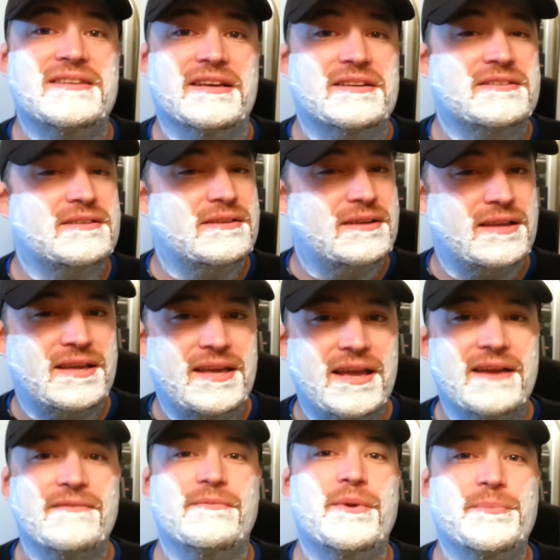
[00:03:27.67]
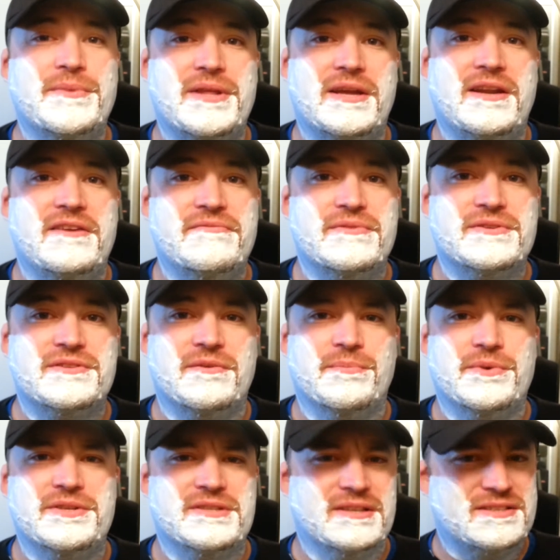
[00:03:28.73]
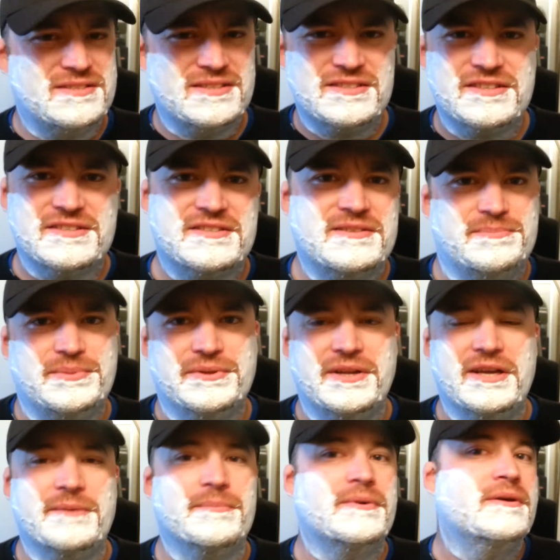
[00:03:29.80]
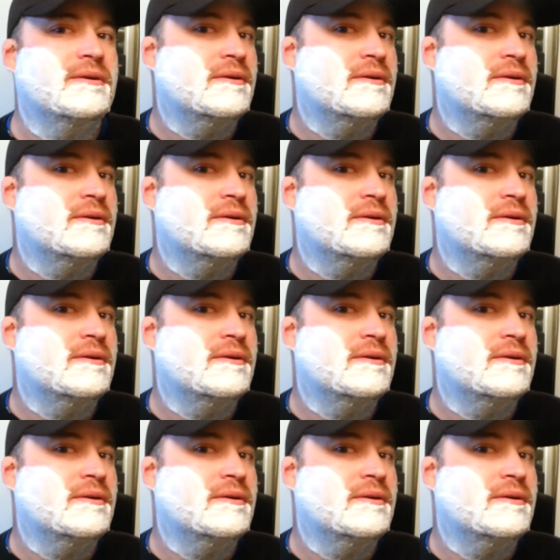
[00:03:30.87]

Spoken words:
6. I can't remember that name for some reason. It's such a simple name.